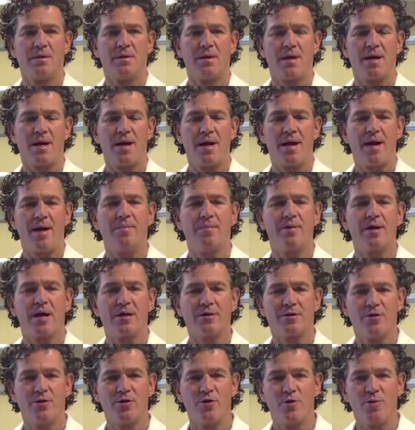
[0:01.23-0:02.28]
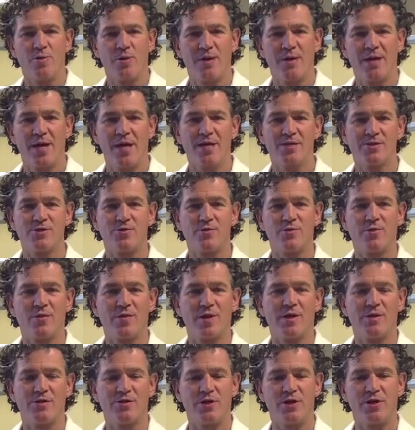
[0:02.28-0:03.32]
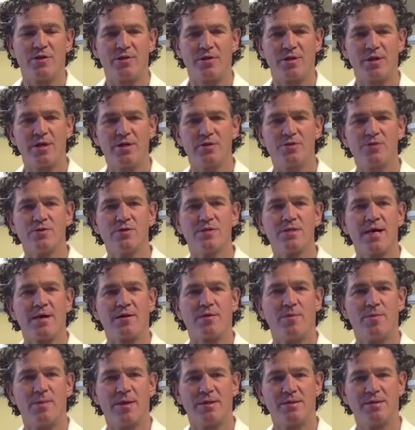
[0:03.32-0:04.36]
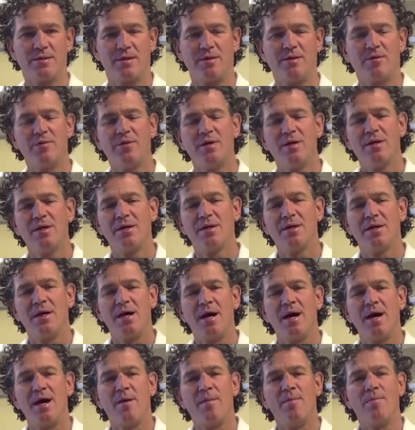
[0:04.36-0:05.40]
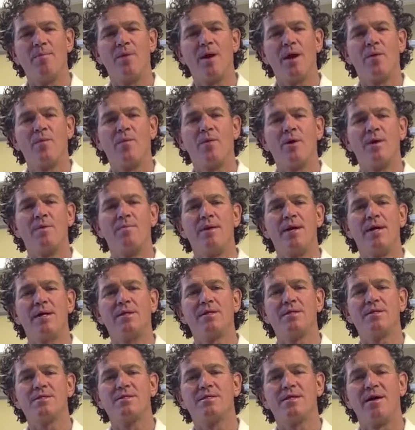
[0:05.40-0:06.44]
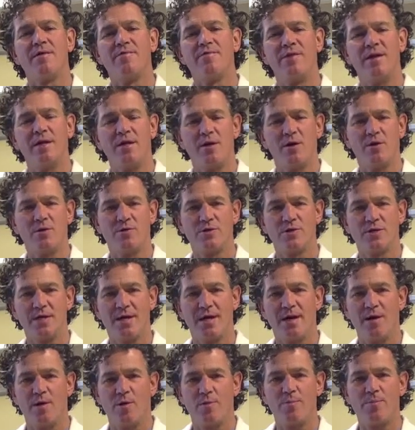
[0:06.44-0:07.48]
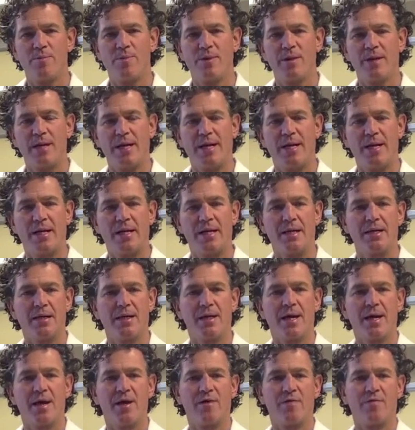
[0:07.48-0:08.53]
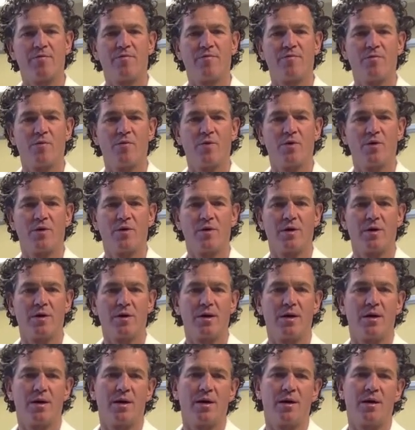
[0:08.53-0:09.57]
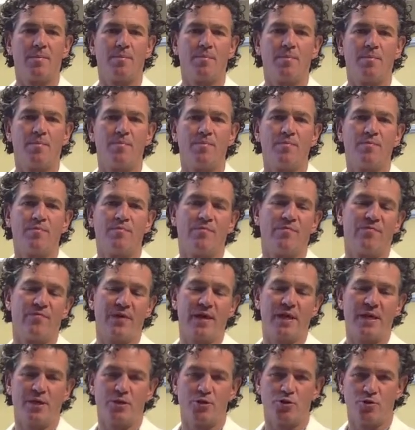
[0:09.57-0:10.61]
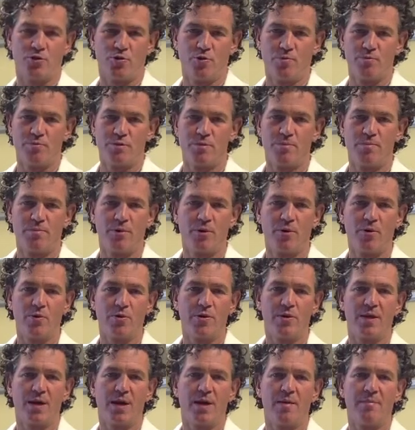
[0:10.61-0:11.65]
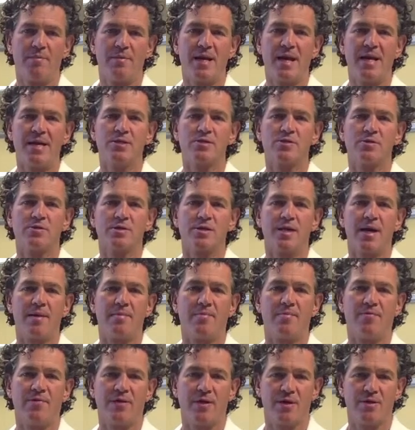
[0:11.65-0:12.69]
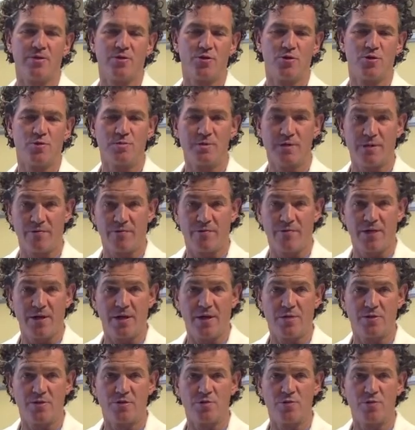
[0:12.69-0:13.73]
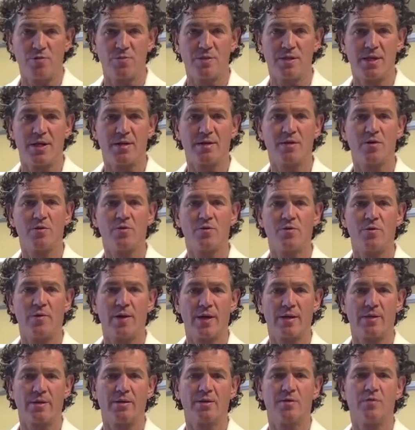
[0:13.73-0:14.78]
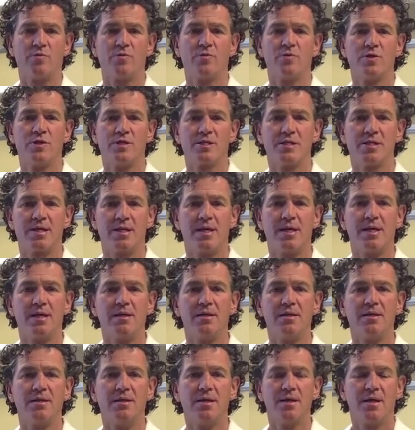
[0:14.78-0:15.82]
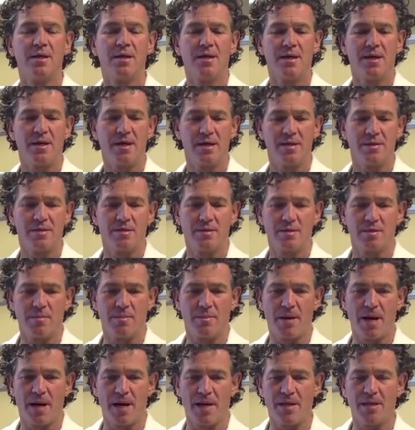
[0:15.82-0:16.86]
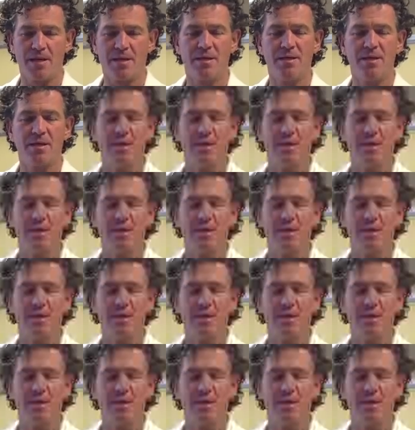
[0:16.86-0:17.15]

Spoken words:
Hi, I'm Dr. Newman, gastroenterology here at Kindred Sacramento. I want to make this video to help care for feeding tubes, both nasal type feeding tubes and feeding tubes that go directly through the skin into the body.